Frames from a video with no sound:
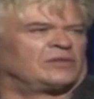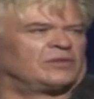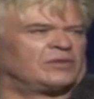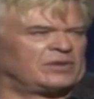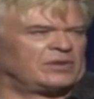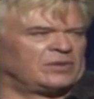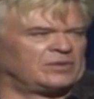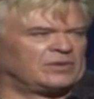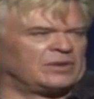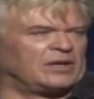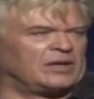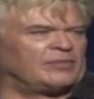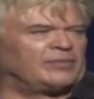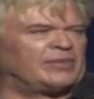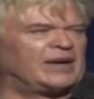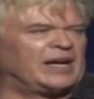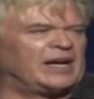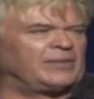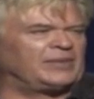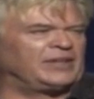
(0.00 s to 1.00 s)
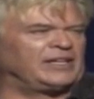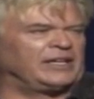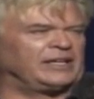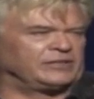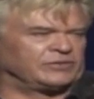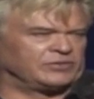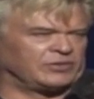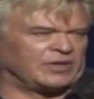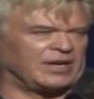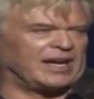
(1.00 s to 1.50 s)
Well, baby,
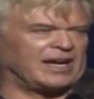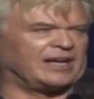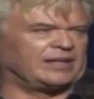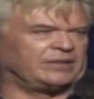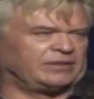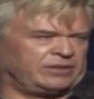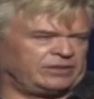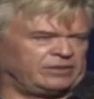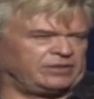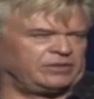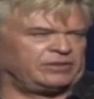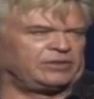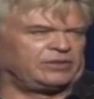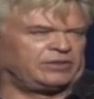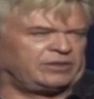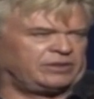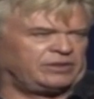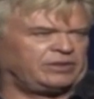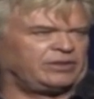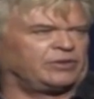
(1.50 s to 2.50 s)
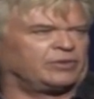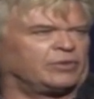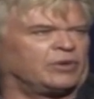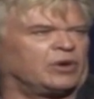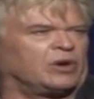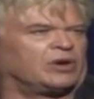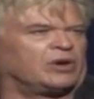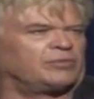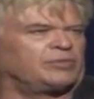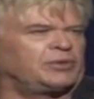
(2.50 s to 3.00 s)
he's right. You
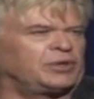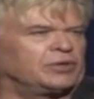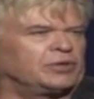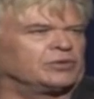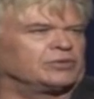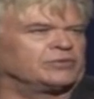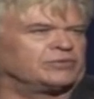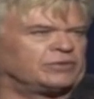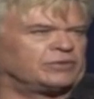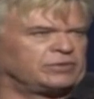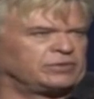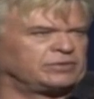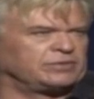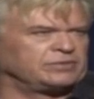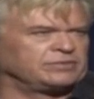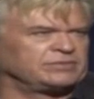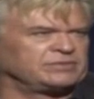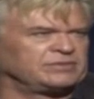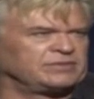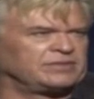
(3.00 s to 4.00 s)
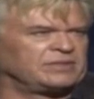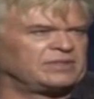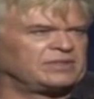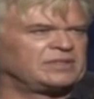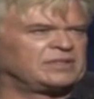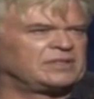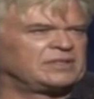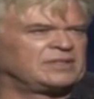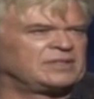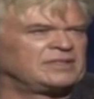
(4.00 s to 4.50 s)
are beautiful.
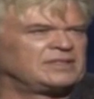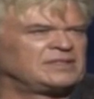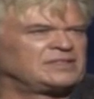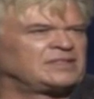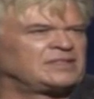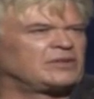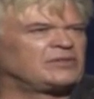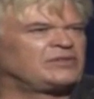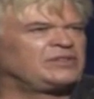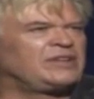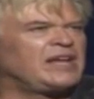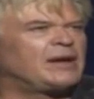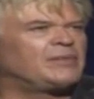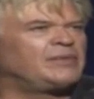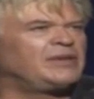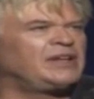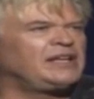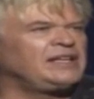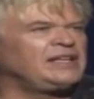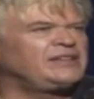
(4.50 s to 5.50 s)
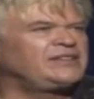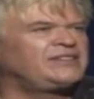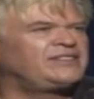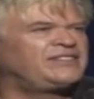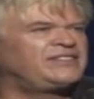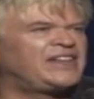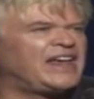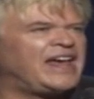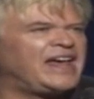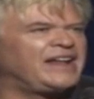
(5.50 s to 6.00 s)
Goes, yeah, but he
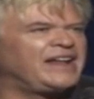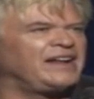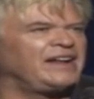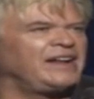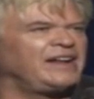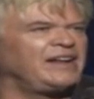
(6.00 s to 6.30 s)
said it.